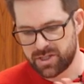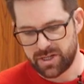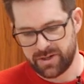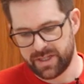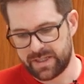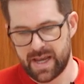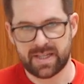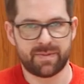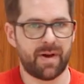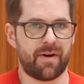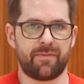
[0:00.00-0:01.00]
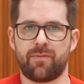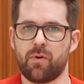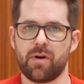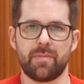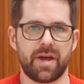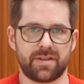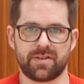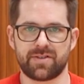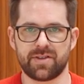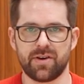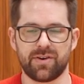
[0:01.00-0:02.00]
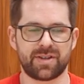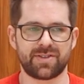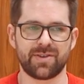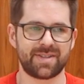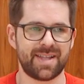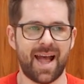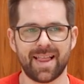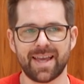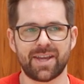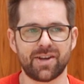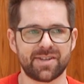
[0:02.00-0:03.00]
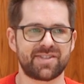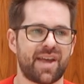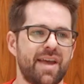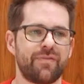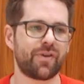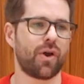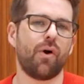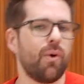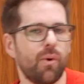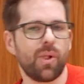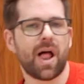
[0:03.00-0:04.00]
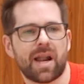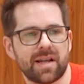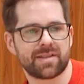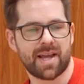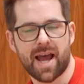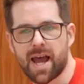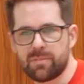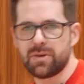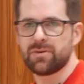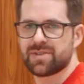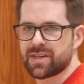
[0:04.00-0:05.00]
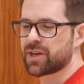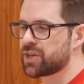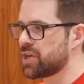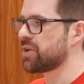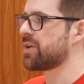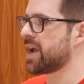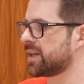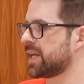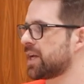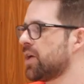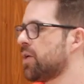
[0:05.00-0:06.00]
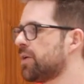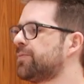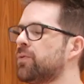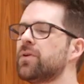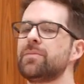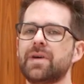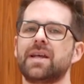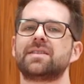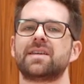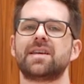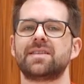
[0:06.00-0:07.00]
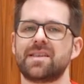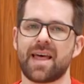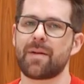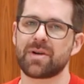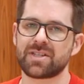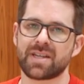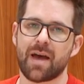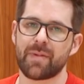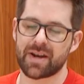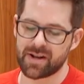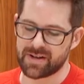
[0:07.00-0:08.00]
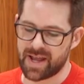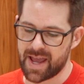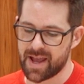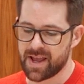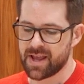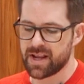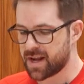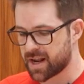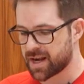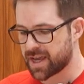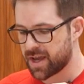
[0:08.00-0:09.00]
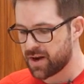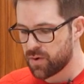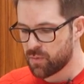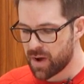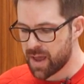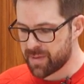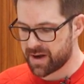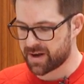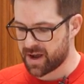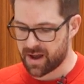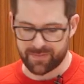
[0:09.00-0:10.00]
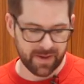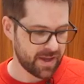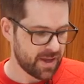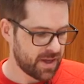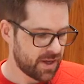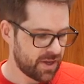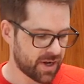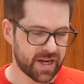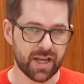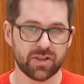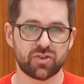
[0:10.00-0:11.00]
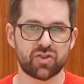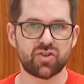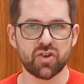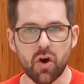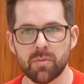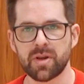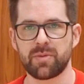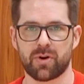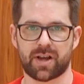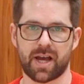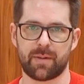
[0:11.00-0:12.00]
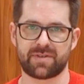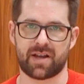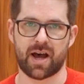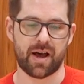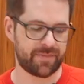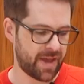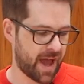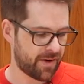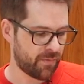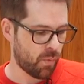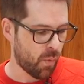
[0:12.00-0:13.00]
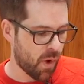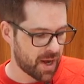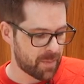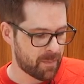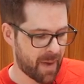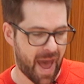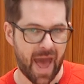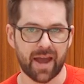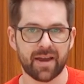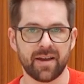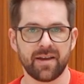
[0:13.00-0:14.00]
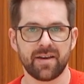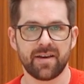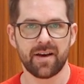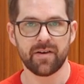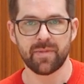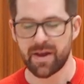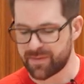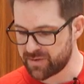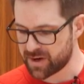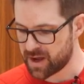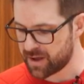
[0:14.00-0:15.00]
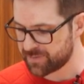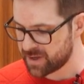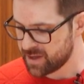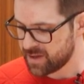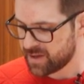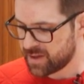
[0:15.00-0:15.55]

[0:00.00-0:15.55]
generally takes about 4 minutes or so it's not like you're saving a whole lot of time using a Keurig. Like 4 minutes isn't that much time out of your day. You're gonna get way better coffee. You're gonna get so many more cups of coffee out of one bag of my favorite coffee.